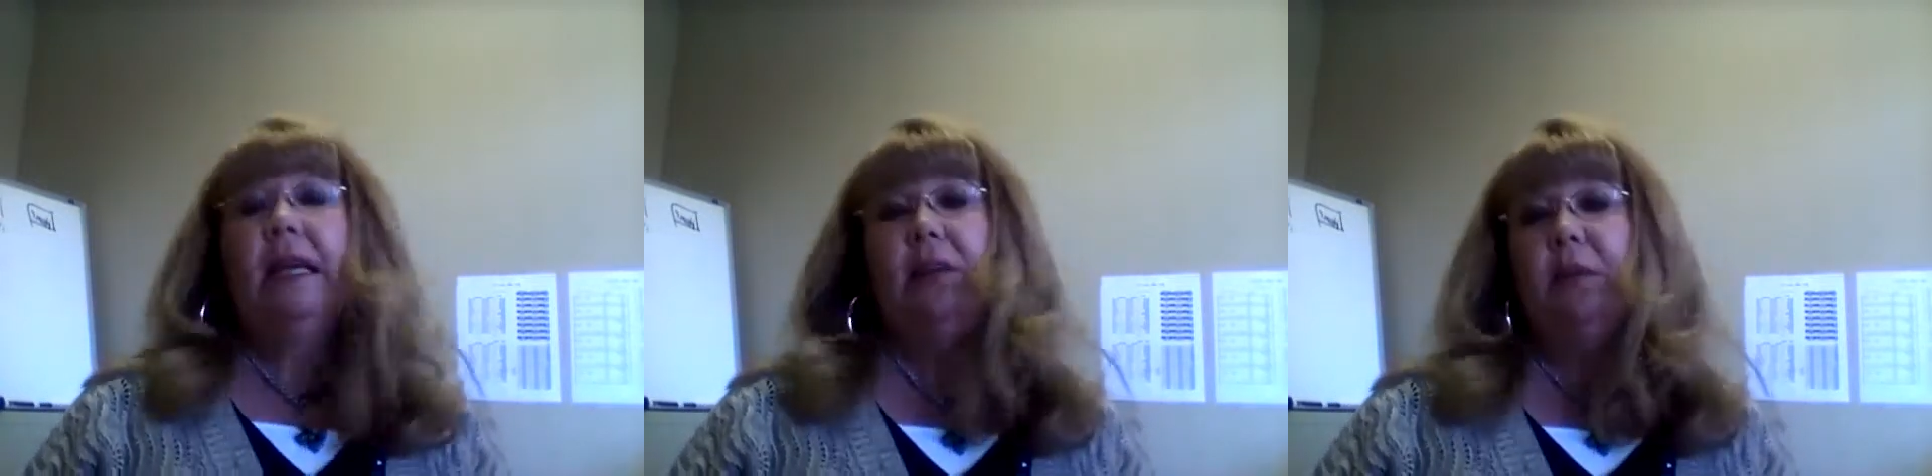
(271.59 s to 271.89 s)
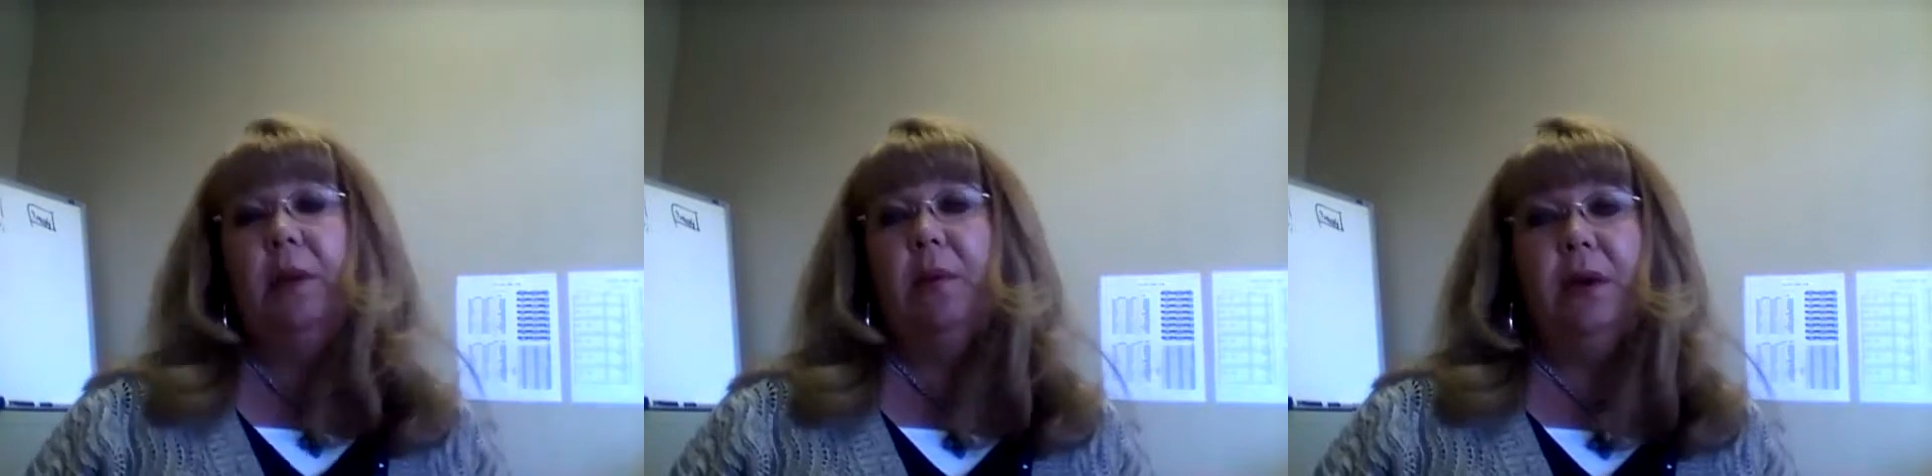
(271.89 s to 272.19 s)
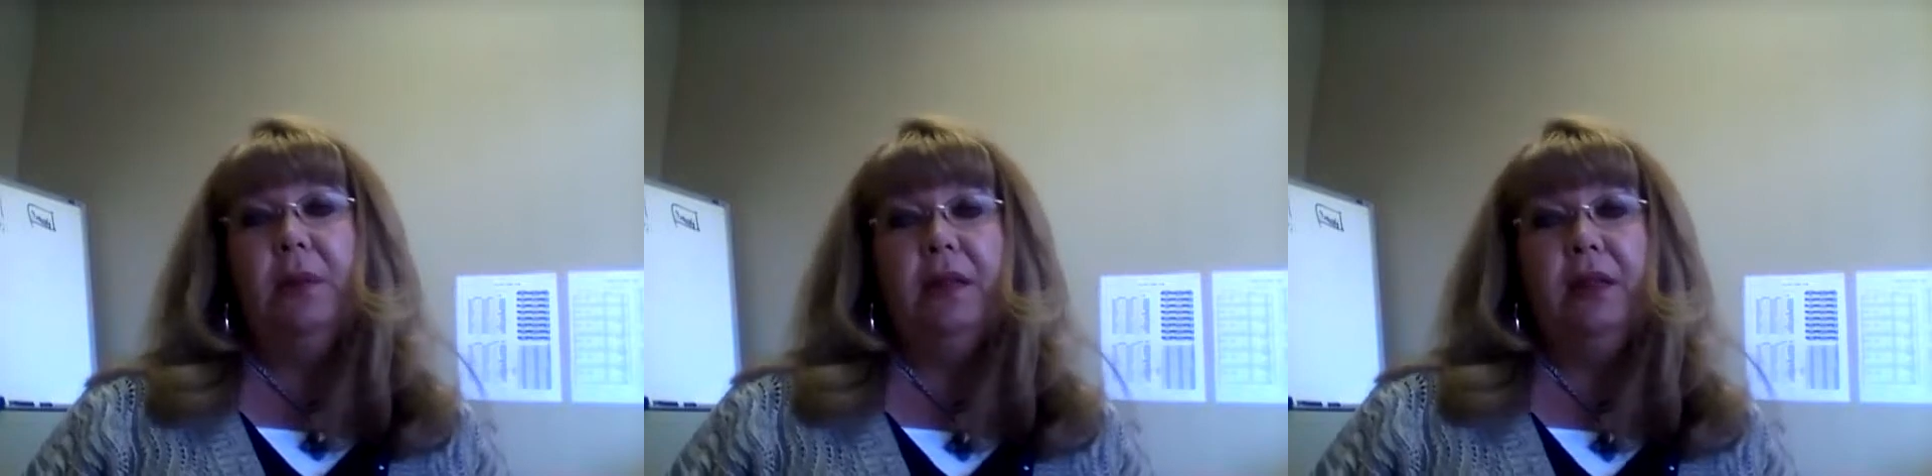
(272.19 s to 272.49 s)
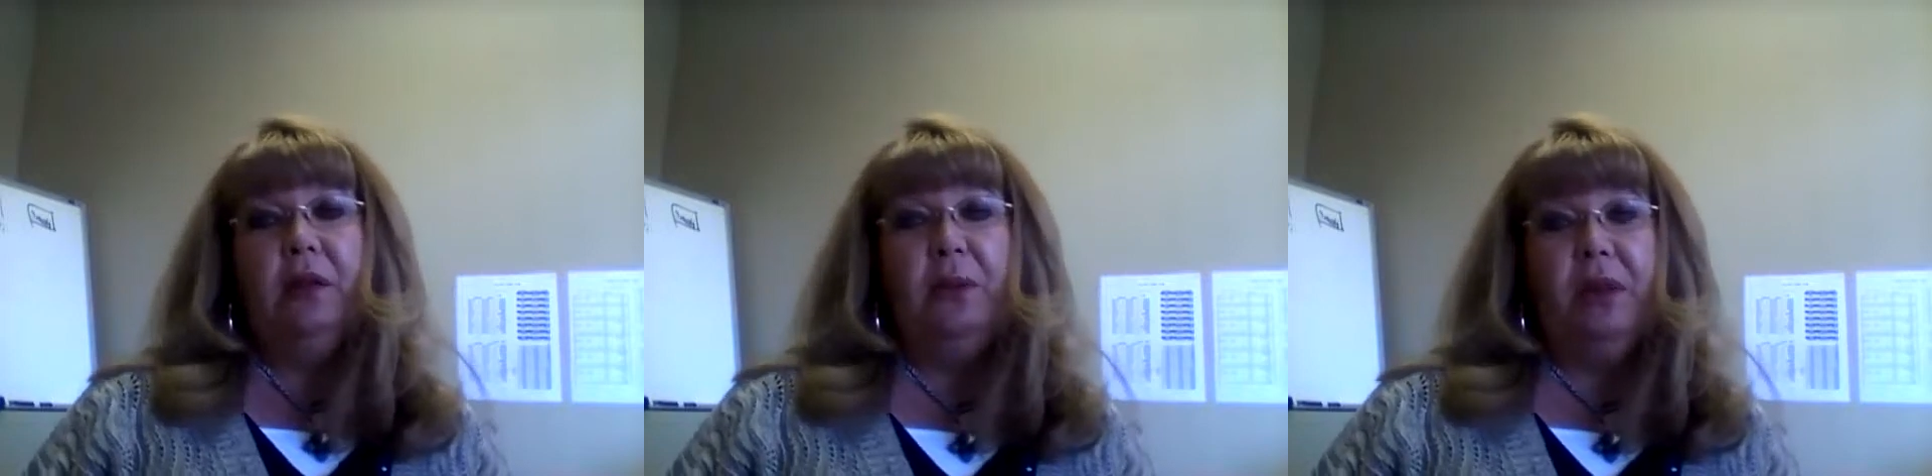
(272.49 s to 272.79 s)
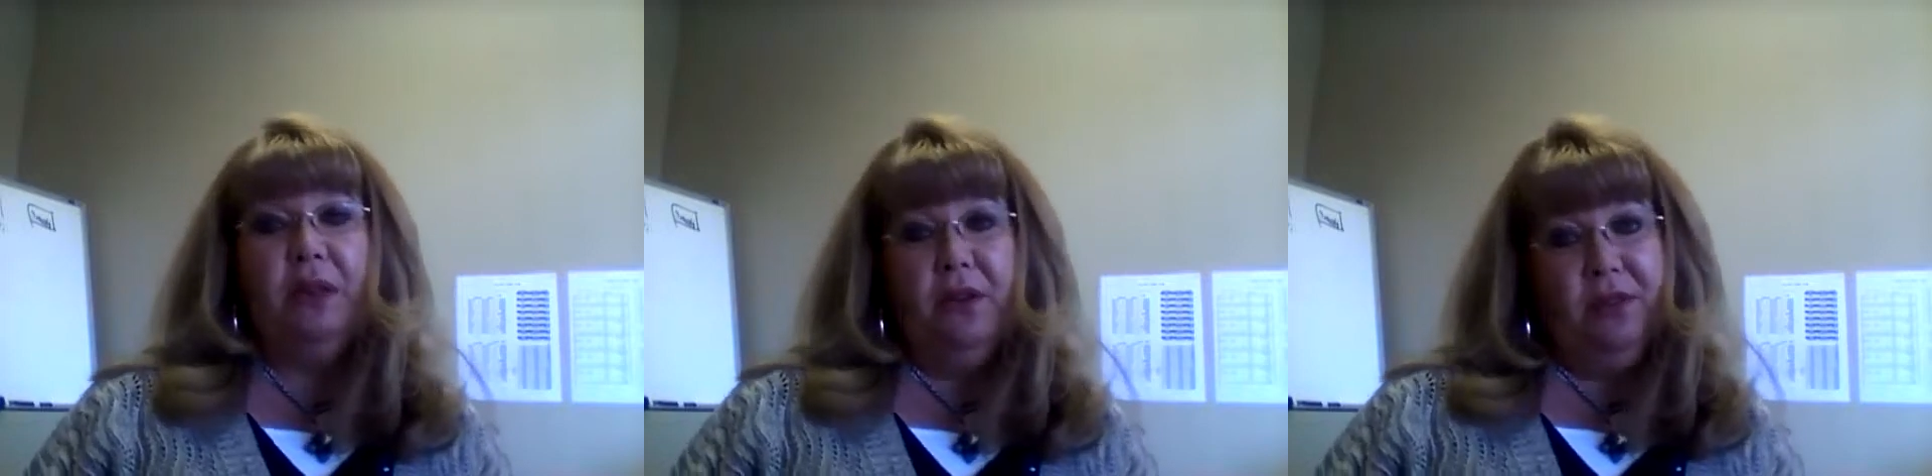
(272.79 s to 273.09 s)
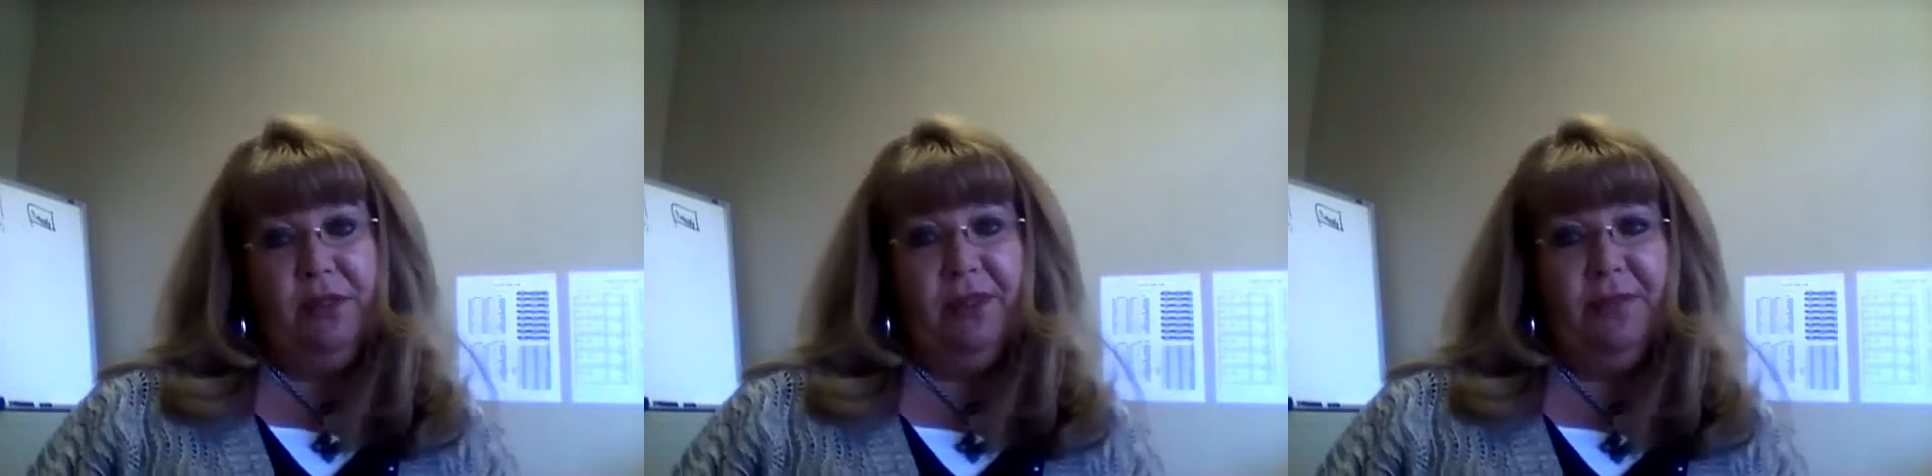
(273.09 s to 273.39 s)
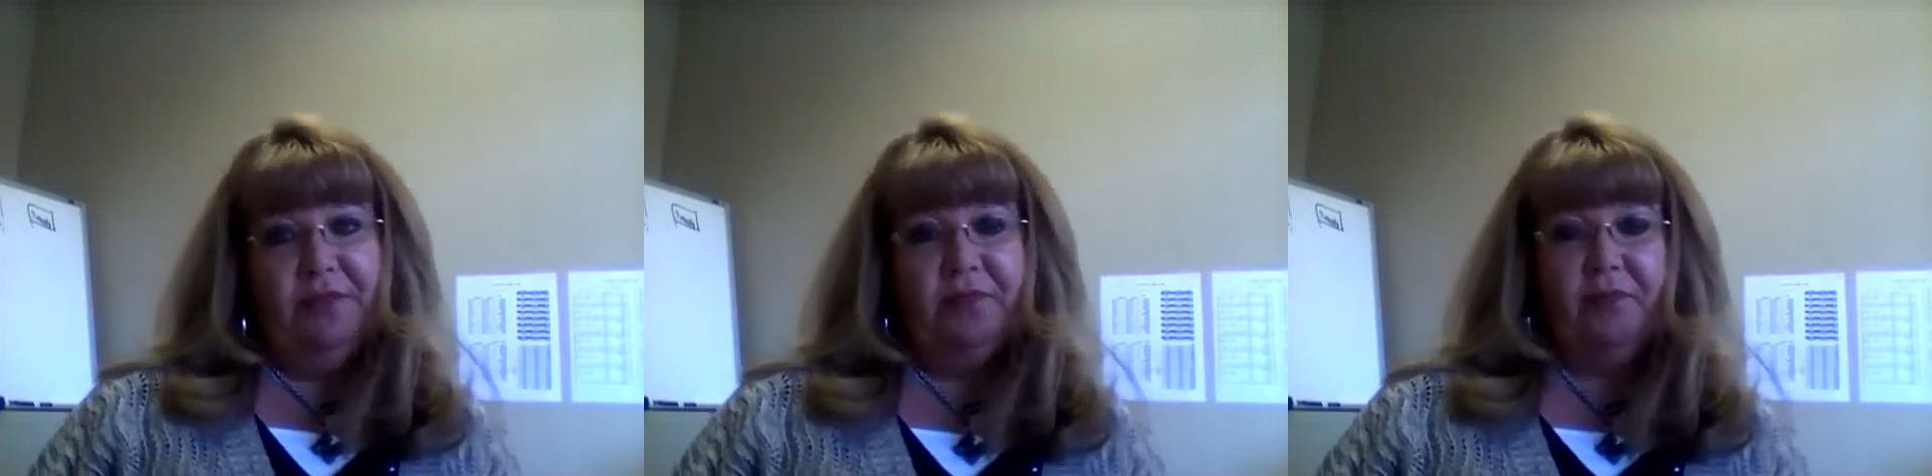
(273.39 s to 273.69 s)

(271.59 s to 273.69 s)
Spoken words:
And remember, I'm not the only one that knows this.